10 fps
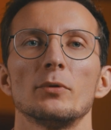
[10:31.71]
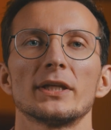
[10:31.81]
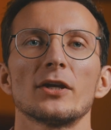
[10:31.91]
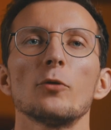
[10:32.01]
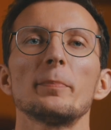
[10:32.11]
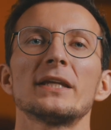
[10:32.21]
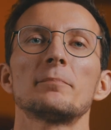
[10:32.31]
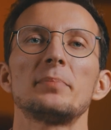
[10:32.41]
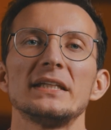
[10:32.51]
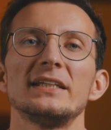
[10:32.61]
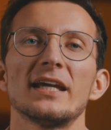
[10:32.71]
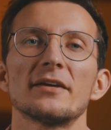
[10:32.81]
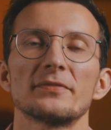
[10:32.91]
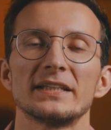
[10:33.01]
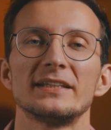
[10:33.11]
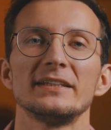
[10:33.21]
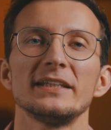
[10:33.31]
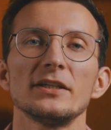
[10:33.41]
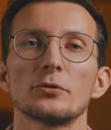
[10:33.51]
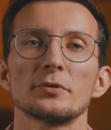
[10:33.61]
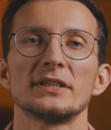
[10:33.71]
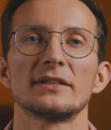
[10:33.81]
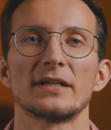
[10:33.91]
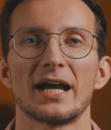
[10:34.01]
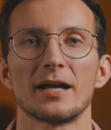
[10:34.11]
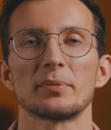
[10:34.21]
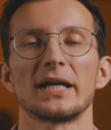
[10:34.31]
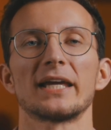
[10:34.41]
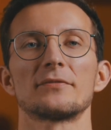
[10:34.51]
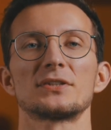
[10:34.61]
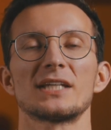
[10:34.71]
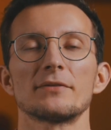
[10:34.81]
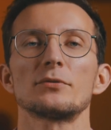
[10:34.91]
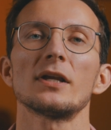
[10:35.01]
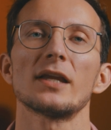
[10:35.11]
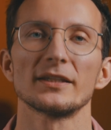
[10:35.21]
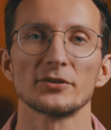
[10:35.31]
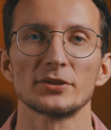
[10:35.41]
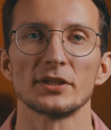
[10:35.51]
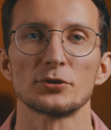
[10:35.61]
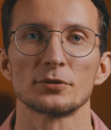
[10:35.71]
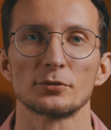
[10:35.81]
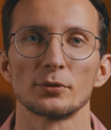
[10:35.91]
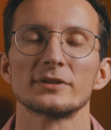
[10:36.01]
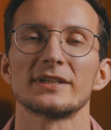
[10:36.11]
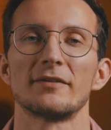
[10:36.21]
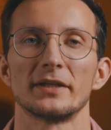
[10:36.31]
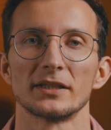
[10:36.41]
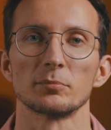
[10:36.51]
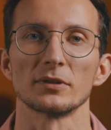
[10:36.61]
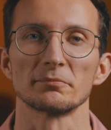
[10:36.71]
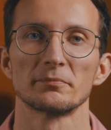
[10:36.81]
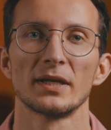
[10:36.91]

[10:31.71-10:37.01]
When I open a PDF in the Neo Reader app, I have several annotation tools available.